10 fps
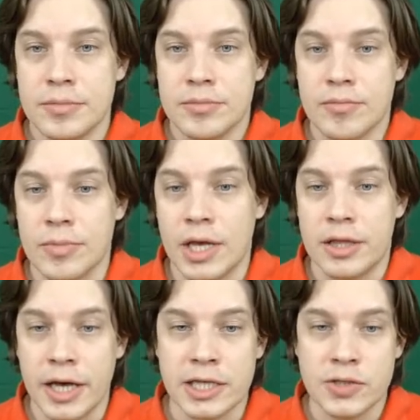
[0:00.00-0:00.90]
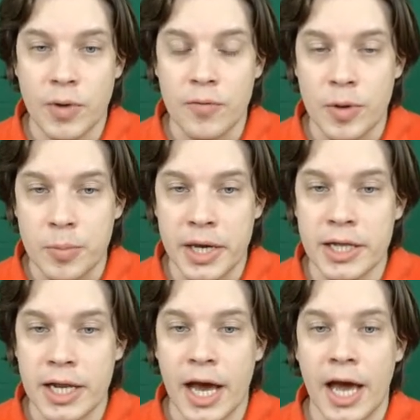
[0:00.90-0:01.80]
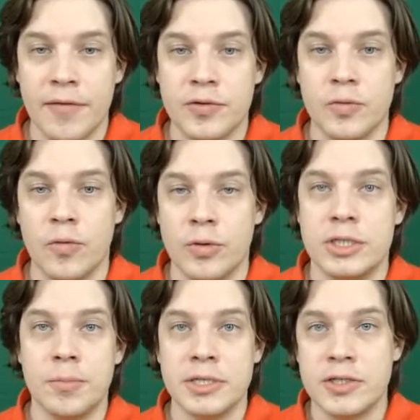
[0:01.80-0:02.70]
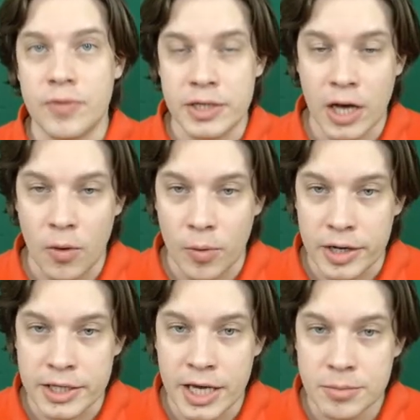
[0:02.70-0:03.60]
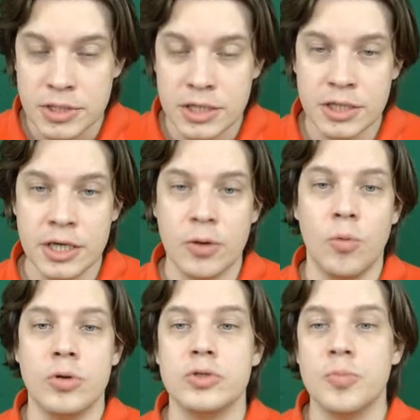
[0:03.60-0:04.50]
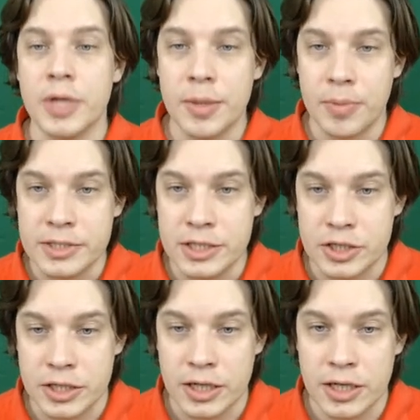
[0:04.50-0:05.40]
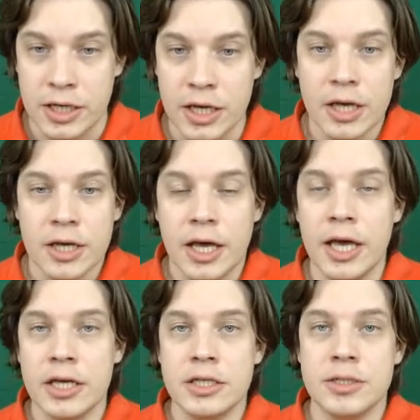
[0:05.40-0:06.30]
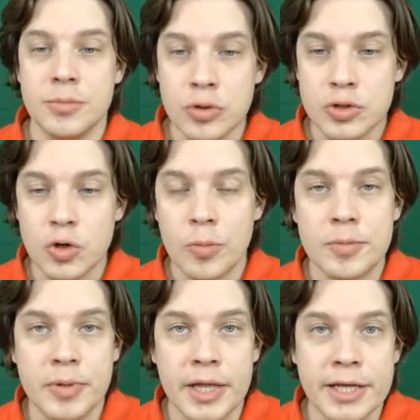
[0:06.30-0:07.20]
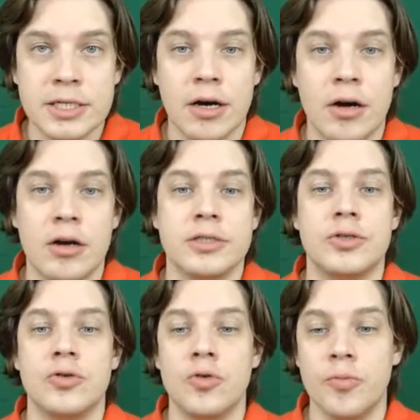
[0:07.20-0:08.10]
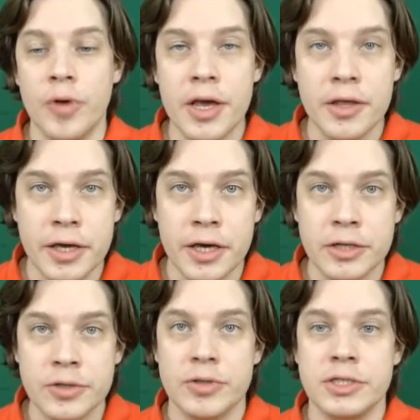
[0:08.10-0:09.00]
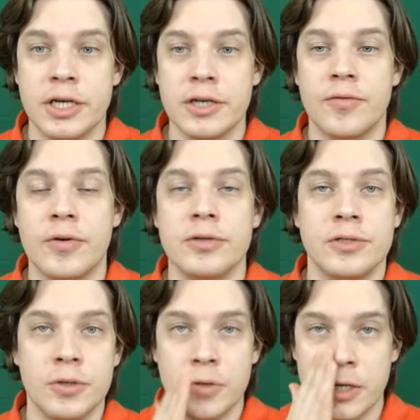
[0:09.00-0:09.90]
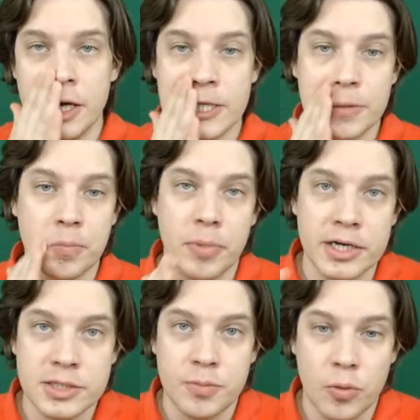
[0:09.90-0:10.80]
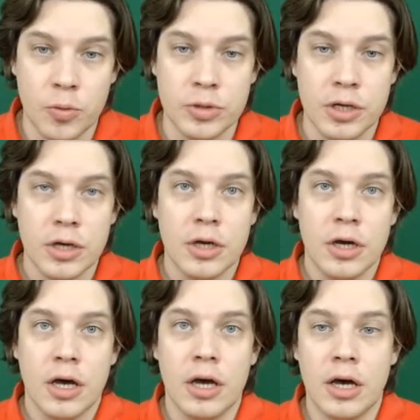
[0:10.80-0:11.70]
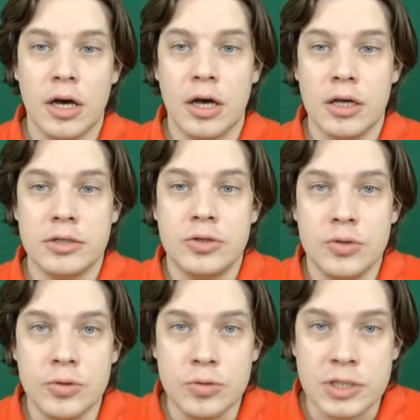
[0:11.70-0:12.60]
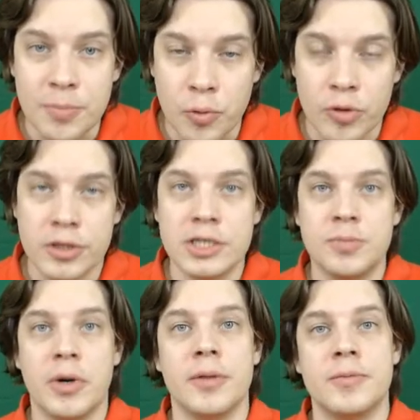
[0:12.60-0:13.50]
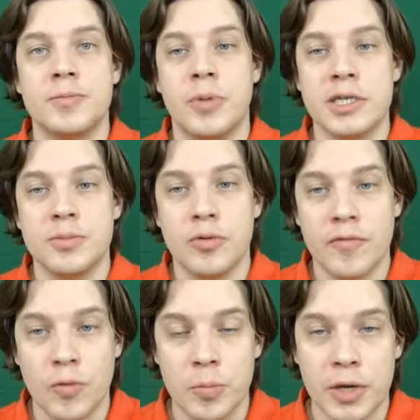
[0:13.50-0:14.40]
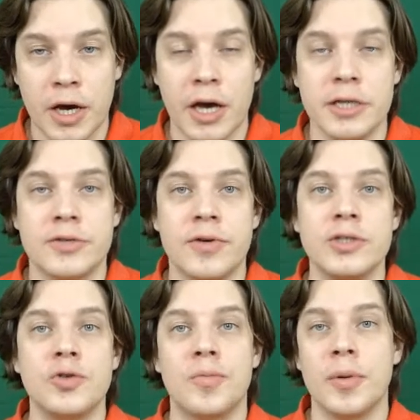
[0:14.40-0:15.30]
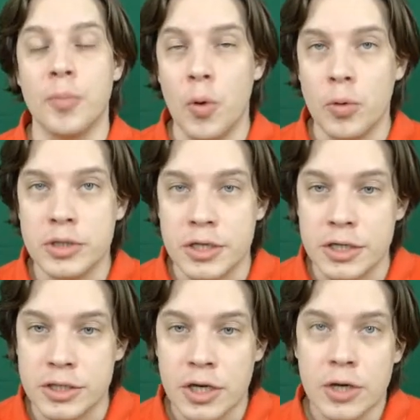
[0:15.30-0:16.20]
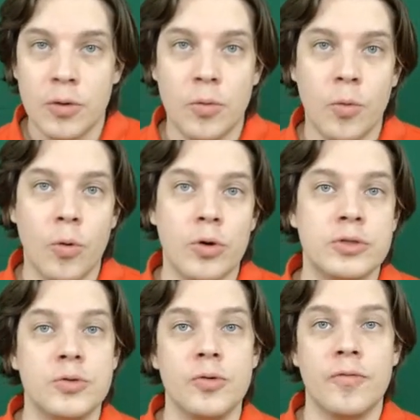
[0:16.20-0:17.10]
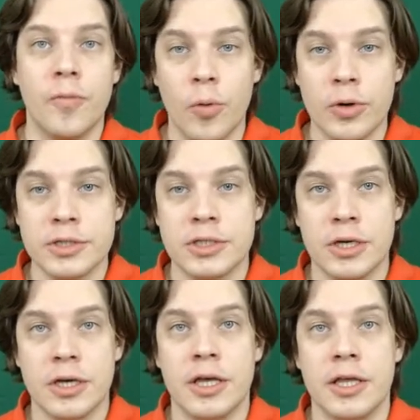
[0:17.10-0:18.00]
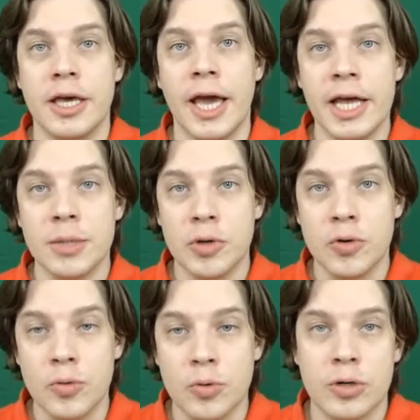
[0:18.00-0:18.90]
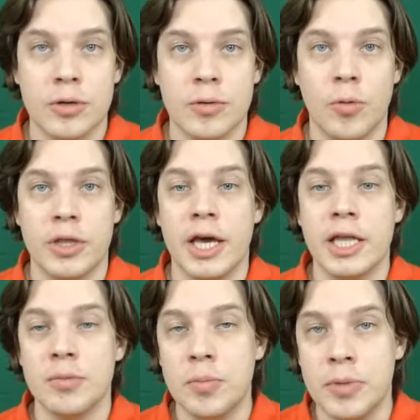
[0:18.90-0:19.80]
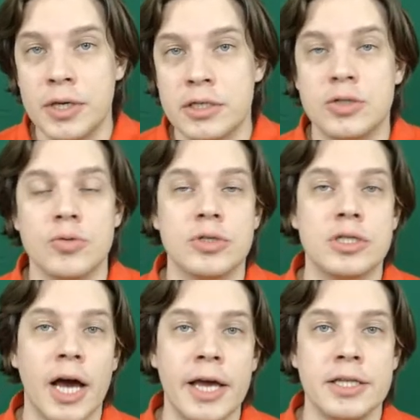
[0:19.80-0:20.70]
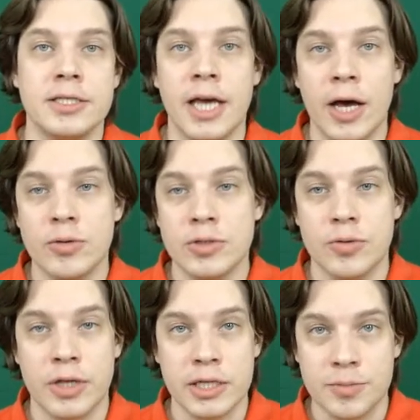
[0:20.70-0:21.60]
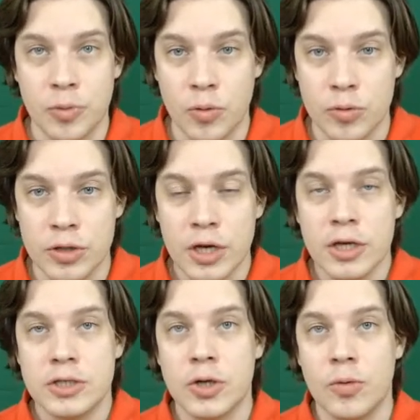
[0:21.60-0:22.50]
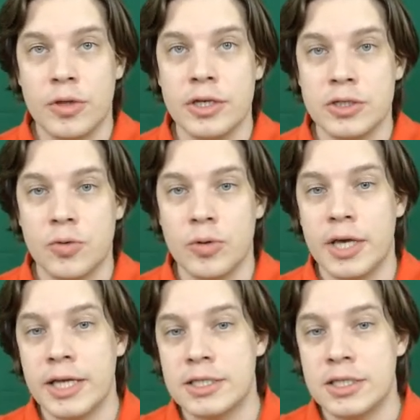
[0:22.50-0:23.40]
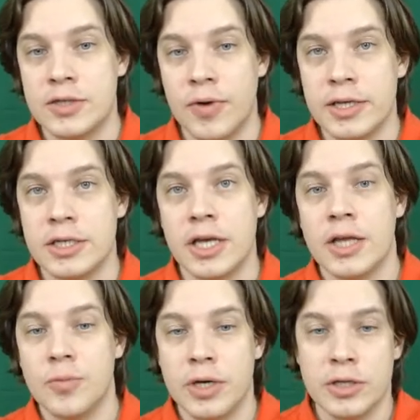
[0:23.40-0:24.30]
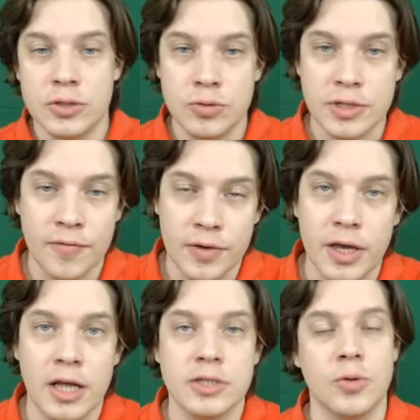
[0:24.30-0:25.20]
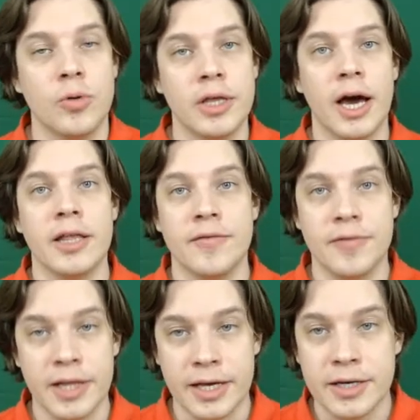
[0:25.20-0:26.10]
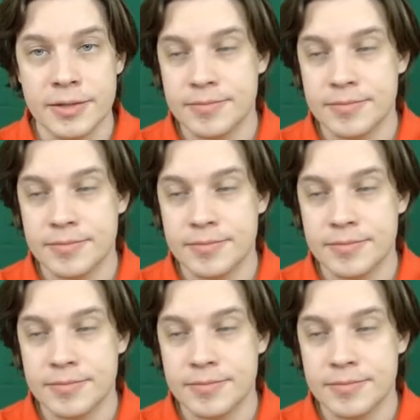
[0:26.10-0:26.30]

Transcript: that's why we mainly have to demonstrate our in-game technique or to play positionally. And the most common plans are to bring the king to the center, to create a passed pawn, to support this passed pawn from behind, try to promote it, or to force the enemy rook or the enemy piece to tie down to that pawn, so this rook gets distracted and we can do something else on the other flank.